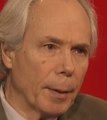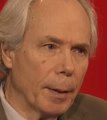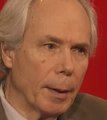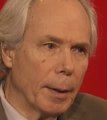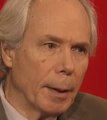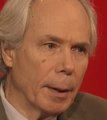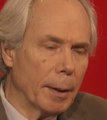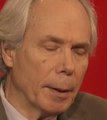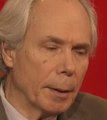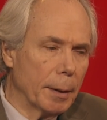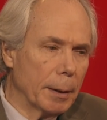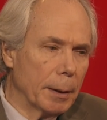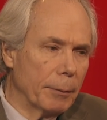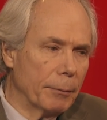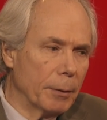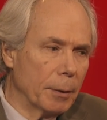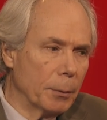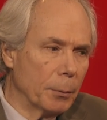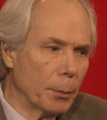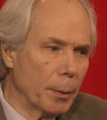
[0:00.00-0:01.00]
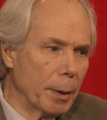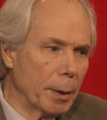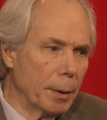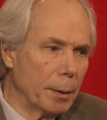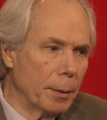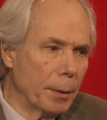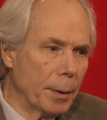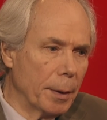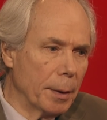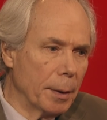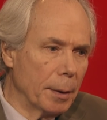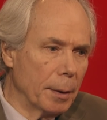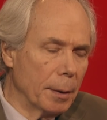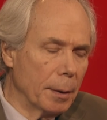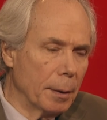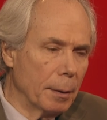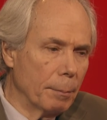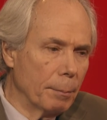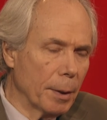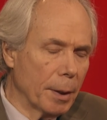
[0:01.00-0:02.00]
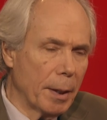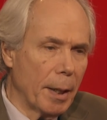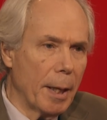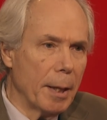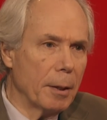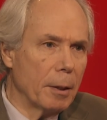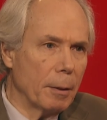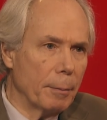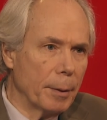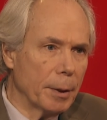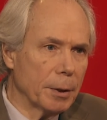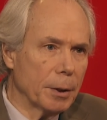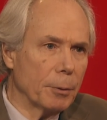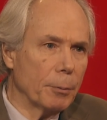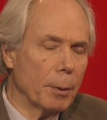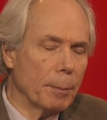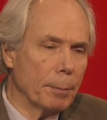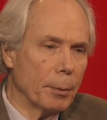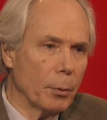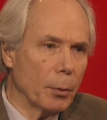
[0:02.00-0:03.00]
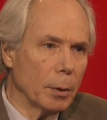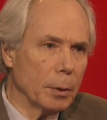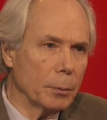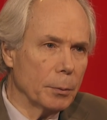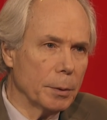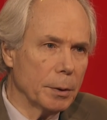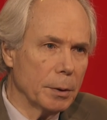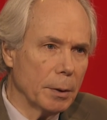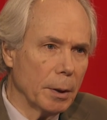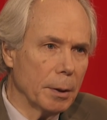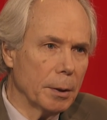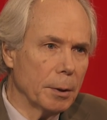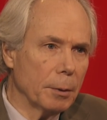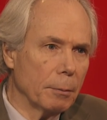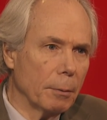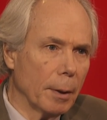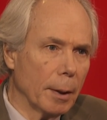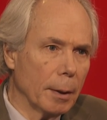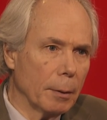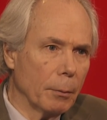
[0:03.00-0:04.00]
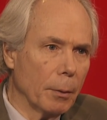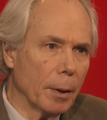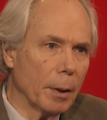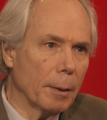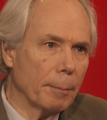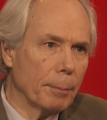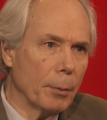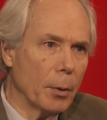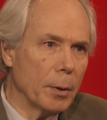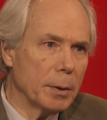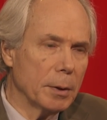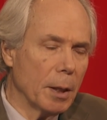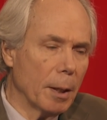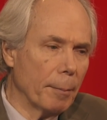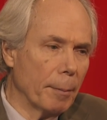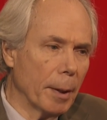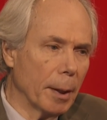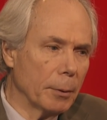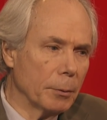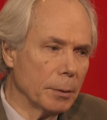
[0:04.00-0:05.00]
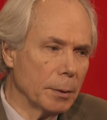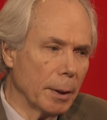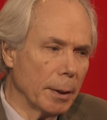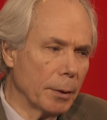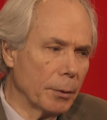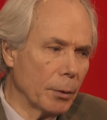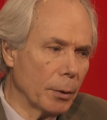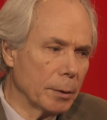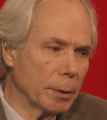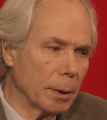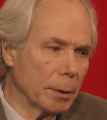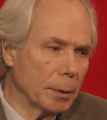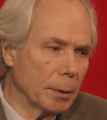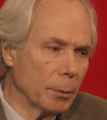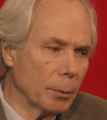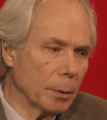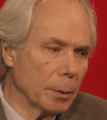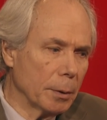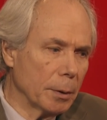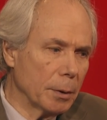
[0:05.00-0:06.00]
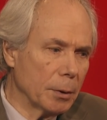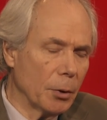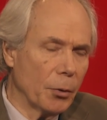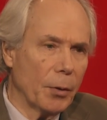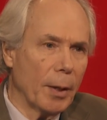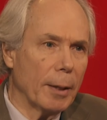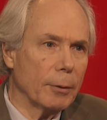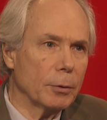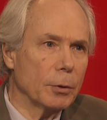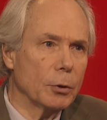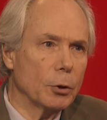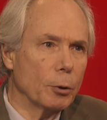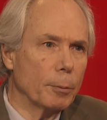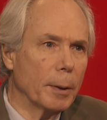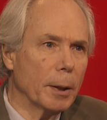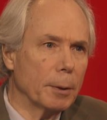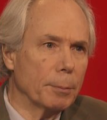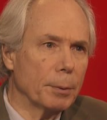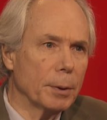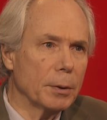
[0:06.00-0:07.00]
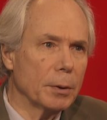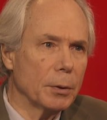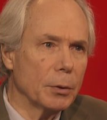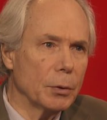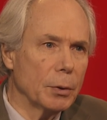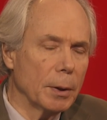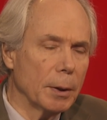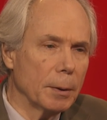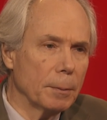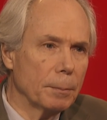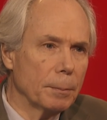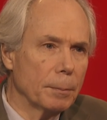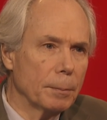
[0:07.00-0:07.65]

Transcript: And if you read the McKay Commission report, which studied the riot, one of the points they made was they thought that there were at least 1,000 too many prisoners there,